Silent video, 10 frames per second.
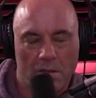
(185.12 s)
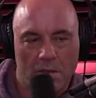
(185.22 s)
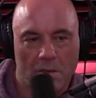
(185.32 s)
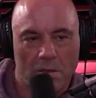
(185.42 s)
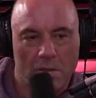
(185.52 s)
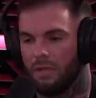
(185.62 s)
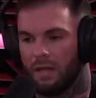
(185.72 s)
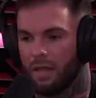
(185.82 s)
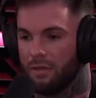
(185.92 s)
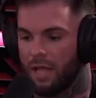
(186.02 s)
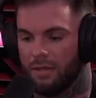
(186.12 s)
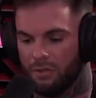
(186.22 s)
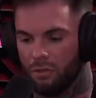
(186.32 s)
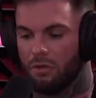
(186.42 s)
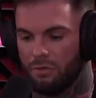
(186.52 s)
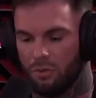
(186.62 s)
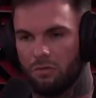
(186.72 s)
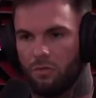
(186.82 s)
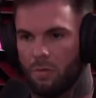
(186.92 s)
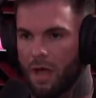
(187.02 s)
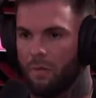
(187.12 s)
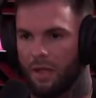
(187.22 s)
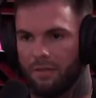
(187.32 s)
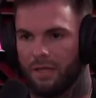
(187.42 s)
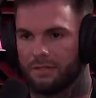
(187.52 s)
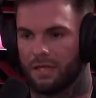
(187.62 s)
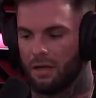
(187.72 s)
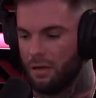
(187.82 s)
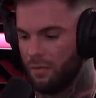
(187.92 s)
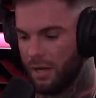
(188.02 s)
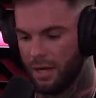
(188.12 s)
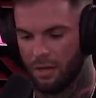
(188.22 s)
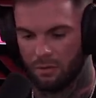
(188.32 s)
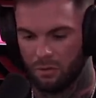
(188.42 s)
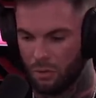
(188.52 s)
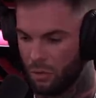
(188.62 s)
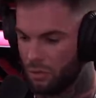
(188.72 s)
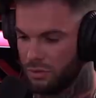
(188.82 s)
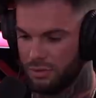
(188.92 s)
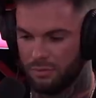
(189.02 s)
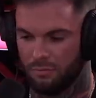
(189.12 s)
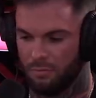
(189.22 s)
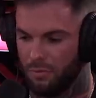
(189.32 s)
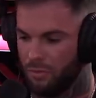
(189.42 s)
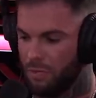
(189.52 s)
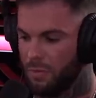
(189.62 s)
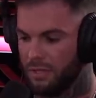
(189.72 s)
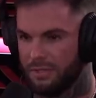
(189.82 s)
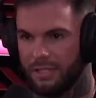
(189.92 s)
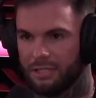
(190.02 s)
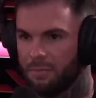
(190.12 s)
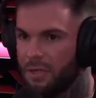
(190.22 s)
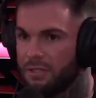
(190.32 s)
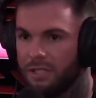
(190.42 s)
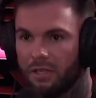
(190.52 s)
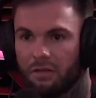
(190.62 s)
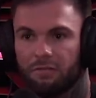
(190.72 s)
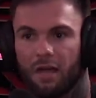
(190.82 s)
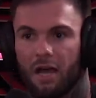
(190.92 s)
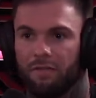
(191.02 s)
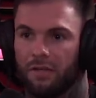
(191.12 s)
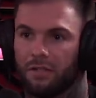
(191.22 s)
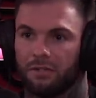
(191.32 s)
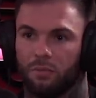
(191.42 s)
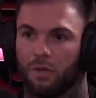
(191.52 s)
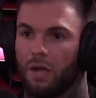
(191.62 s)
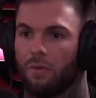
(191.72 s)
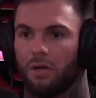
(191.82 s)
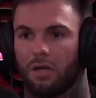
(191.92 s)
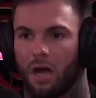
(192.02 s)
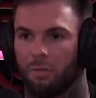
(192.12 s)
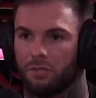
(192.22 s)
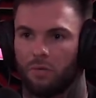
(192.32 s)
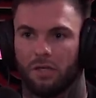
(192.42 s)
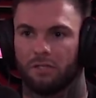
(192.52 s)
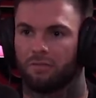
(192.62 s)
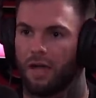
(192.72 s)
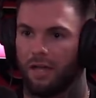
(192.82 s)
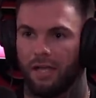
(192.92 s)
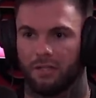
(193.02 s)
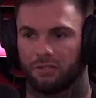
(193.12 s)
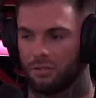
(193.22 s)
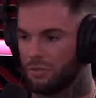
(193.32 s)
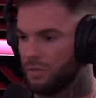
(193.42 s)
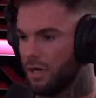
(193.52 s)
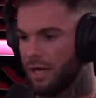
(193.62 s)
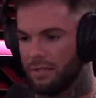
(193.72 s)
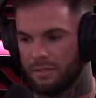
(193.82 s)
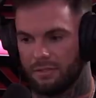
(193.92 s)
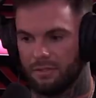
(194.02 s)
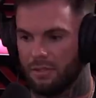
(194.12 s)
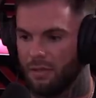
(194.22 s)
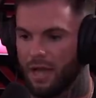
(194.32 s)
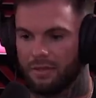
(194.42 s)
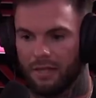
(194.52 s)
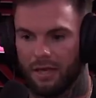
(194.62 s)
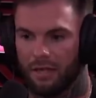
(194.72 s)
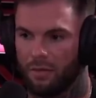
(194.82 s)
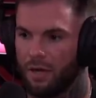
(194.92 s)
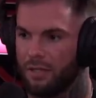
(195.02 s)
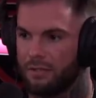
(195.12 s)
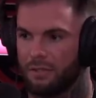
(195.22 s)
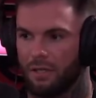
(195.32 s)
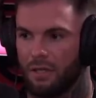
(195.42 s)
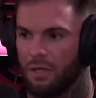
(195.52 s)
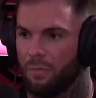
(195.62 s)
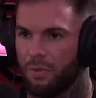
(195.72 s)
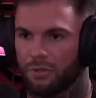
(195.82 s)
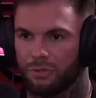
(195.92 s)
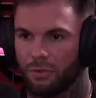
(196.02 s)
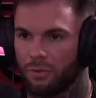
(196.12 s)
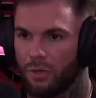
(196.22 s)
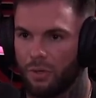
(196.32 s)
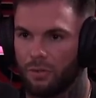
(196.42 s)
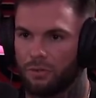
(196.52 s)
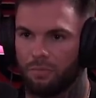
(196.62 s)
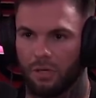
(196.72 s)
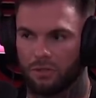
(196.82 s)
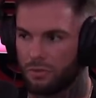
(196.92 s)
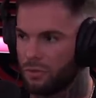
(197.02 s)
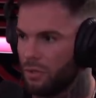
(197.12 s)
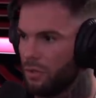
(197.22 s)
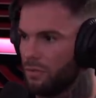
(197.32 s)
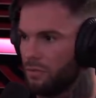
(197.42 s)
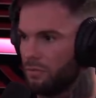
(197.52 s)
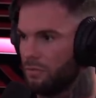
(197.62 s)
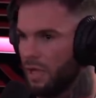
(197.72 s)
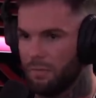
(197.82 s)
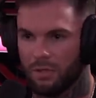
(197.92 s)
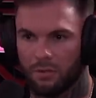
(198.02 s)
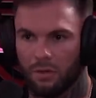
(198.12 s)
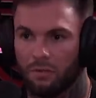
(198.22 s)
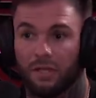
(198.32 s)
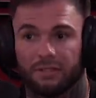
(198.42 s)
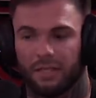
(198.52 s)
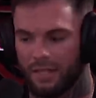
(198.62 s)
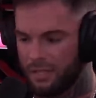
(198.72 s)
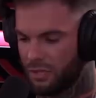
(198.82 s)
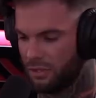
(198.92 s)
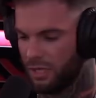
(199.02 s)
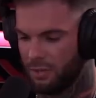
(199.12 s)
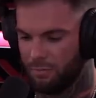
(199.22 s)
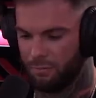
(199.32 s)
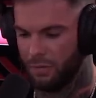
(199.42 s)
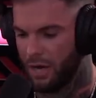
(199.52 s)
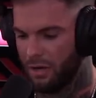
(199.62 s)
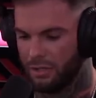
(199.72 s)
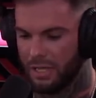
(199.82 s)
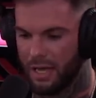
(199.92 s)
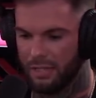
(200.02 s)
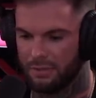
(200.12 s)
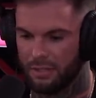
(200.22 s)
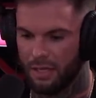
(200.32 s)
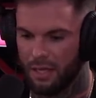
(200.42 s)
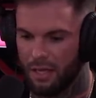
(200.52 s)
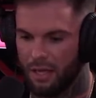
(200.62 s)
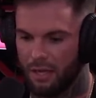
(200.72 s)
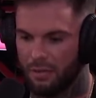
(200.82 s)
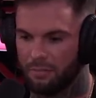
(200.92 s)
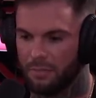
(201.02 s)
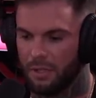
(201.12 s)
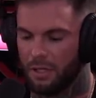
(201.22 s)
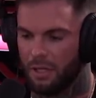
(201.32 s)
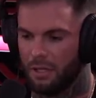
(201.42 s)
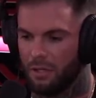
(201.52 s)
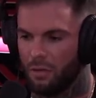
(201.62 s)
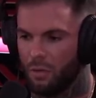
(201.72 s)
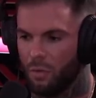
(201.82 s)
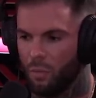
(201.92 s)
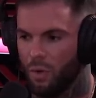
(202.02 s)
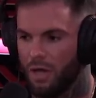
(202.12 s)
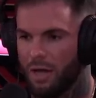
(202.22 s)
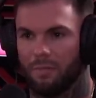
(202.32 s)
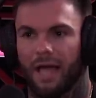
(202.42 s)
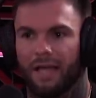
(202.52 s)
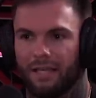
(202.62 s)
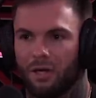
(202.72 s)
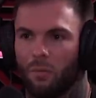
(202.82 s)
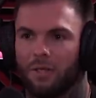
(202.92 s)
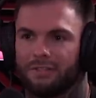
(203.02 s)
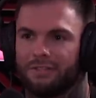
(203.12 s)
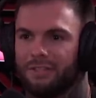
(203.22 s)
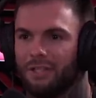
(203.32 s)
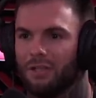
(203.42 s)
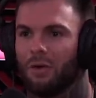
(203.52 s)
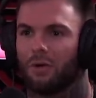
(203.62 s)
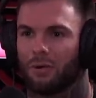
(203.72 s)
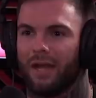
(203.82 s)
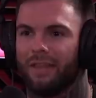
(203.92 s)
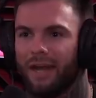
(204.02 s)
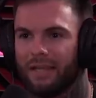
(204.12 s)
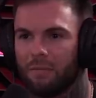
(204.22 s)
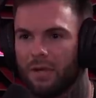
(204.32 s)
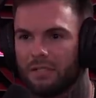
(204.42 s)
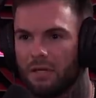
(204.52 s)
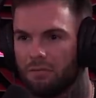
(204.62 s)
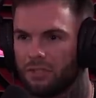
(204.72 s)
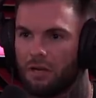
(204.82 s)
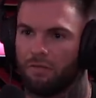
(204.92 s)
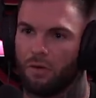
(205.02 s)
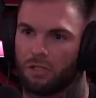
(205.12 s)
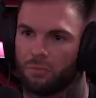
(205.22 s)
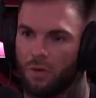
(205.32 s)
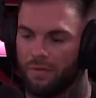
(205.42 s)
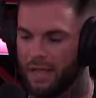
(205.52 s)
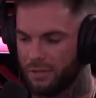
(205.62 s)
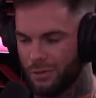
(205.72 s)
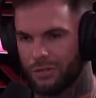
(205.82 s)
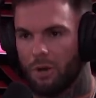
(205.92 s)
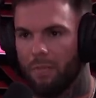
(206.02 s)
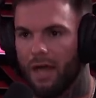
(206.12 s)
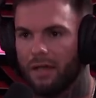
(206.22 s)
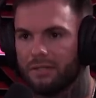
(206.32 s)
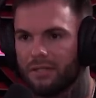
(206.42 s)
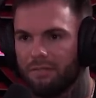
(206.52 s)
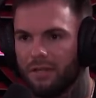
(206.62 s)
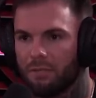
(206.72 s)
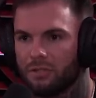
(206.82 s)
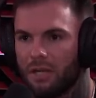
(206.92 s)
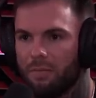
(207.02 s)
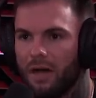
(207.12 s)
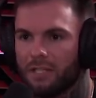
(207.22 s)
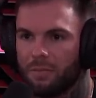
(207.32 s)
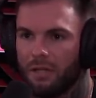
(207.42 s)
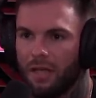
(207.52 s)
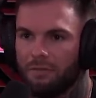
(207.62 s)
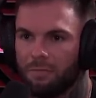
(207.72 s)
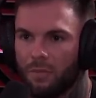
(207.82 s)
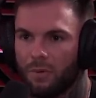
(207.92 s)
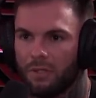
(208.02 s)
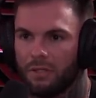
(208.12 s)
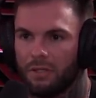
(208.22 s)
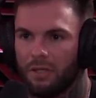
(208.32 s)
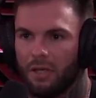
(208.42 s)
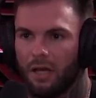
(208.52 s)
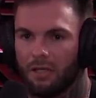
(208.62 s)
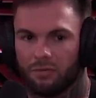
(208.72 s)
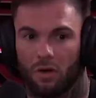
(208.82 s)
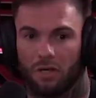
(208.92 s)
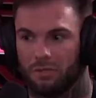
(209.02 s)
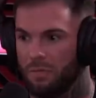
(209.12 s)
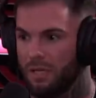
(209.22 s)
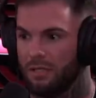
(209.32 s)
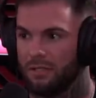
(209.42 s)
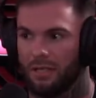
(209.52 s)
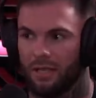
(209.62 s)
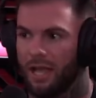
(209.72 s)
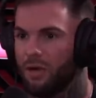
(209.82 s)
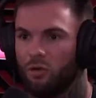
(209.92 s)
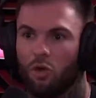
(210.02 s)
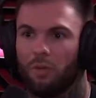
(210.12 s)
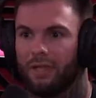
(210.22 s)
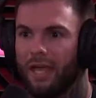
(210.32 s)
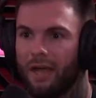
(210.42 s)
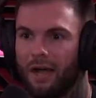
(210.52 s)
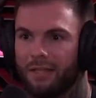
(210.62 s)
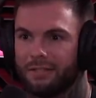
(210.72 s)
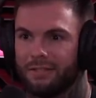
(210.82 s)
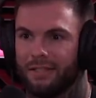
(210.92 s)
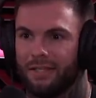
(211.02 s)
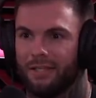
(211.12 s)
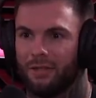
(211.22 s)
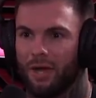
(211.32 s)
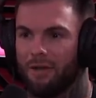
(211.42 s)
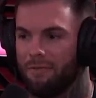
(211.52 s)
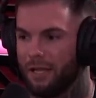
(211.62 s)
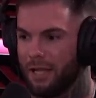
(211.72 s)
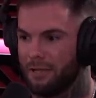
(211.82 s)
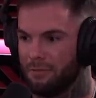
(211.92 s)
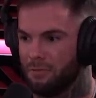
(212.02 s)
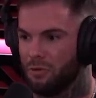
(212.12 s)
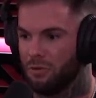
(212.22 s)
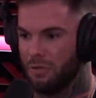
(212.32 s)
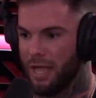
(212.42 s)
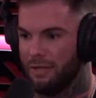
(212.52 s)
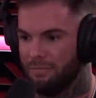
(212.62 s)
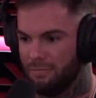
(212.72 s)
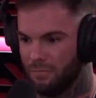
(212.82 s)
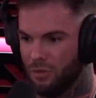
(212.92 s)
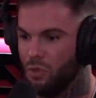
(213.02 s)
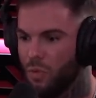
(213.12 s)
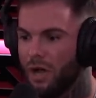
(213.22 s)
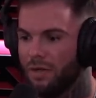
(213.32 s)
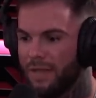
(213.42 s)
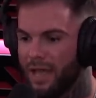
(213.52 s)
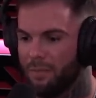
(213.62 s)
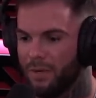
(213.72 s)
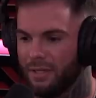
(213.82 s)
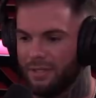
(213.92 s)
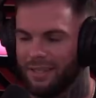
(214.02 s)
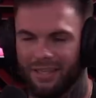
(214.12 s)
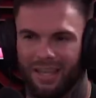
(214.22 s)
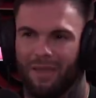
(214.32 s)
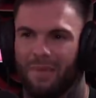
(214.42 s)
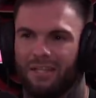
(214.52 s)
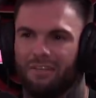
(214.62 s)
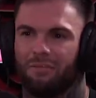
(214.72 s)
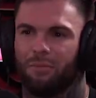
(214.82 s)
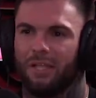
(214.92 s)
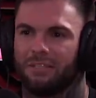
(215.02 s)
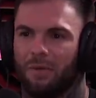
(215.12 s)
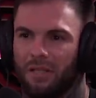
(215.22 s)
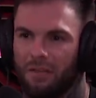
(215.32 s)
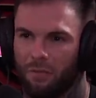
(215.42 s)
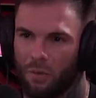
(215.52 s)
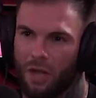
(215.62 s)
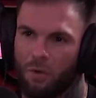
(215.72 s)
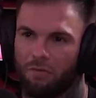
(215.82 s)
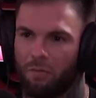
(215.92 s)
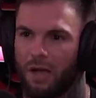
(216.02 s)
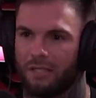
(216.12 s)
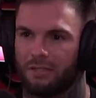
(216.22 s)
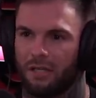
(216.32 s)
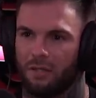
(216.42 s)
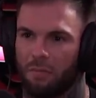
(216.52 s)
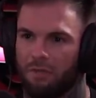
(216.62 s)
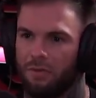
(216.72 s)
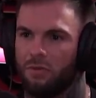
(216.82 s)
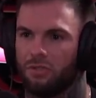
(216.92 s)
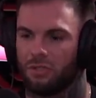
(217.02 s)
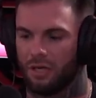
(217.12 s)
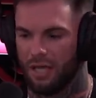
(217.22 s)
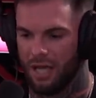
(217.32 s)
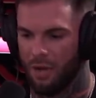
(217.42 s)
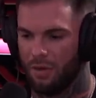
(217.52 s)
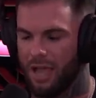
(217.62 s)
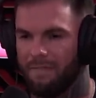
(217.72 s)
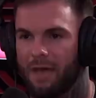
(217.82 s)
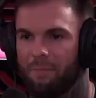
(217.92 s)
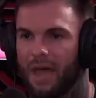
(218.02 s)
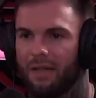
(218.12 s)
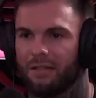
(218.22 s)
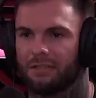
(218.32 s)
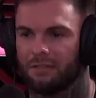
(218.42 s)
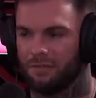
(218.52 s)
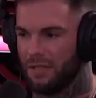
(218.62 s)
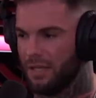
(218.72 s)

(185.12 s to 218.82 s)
um, yeah I, I do I do a format write things out i write out goals three months, six months, year, five years, what I want to accomplish, whether it's financial, why it's, you know, athletic, why it's personal growth, spiritual growth, family growth, things like that. So I try to prioritize um, what I'm lacking or what's the lower grade that I give myself and try to focus more on that. So it's all balanced. I feel like I'm trying to balance my life more uh, as far as being, I grew up in chaos. You know, I feel like I can, I do well in that, but I'm at a different place in my life and what I want for my son and my future. I want to have that balance of,